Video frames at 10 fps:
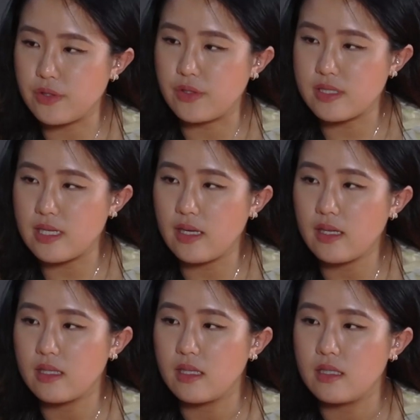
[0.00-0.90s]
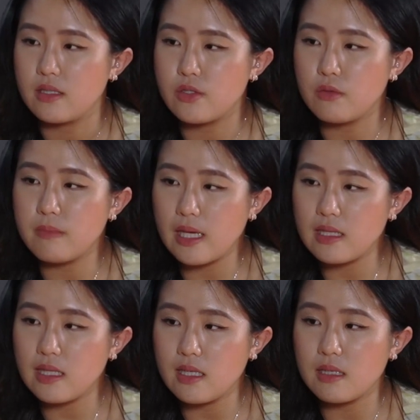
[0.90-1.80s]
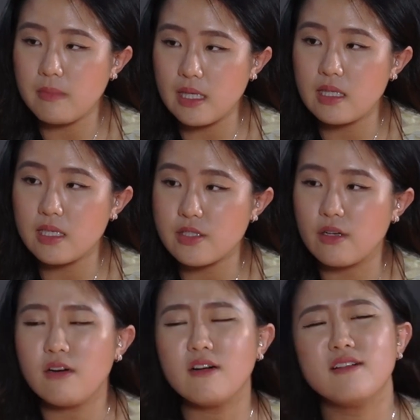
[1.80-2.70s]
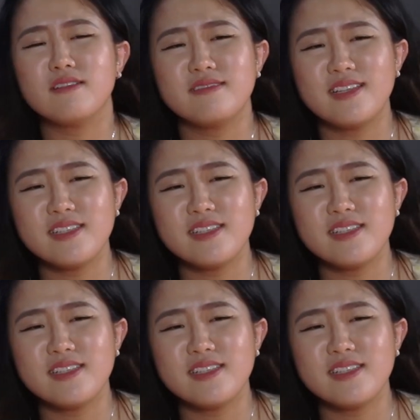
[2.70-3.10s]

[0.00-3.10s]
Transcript: was on your side. Yeah, and that's so that's mainly, enough. Mainly, it's your oh,